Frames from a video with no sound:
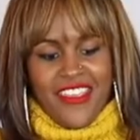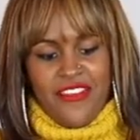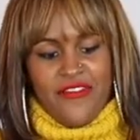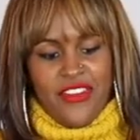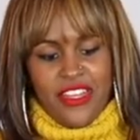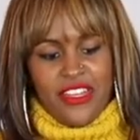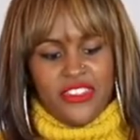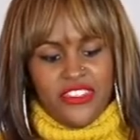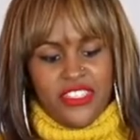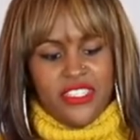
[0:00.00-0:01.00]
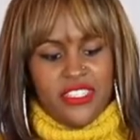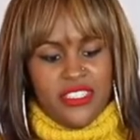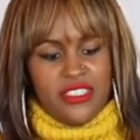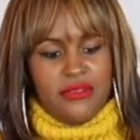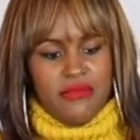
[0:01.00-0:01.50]
you're going to add all of your
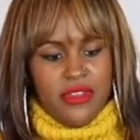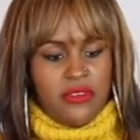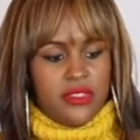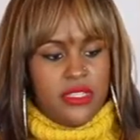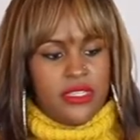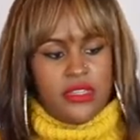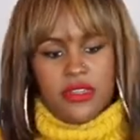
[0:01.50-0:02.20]
cheeses.